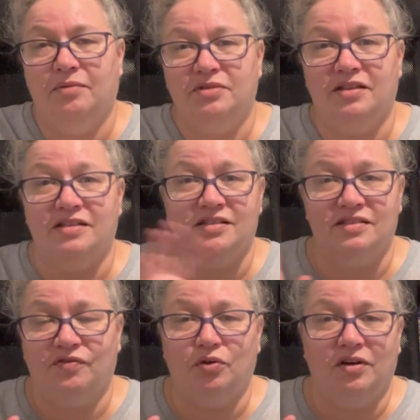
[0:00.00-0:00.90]
this
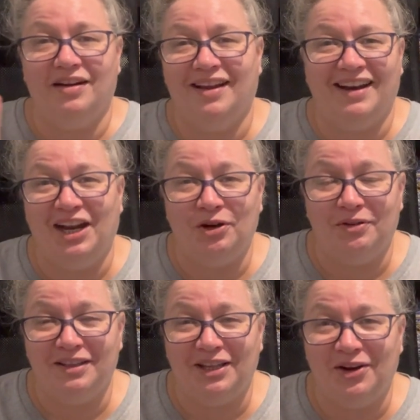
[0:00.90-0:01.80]
is for, and I know
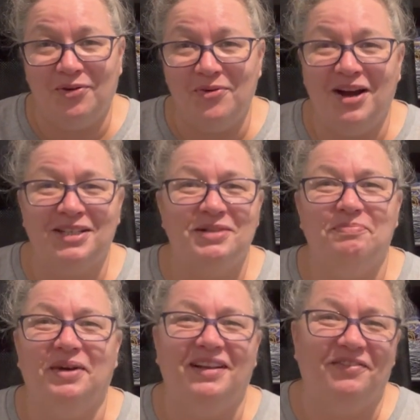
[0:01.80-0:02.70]
that they don't watch,
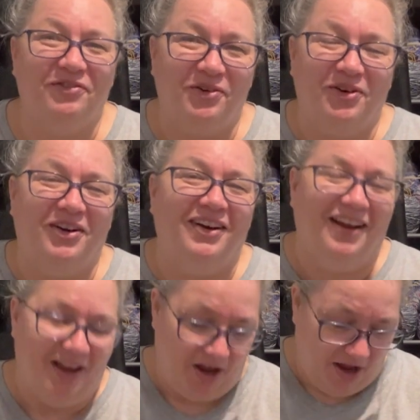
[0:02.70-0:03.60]
but for
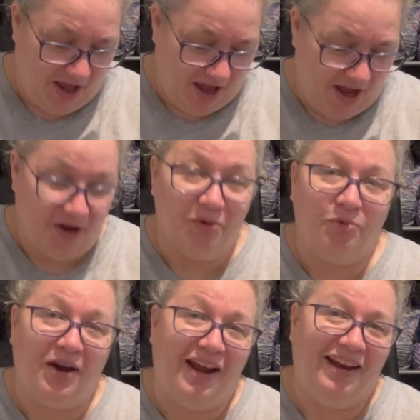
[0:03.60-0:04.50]

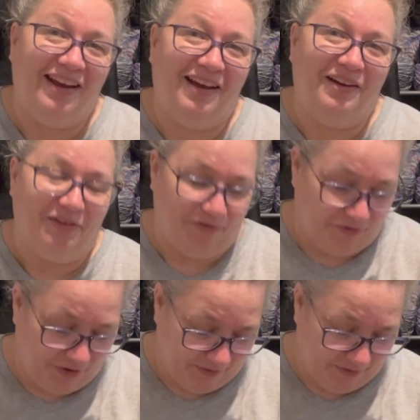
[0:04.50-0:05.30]
Ray of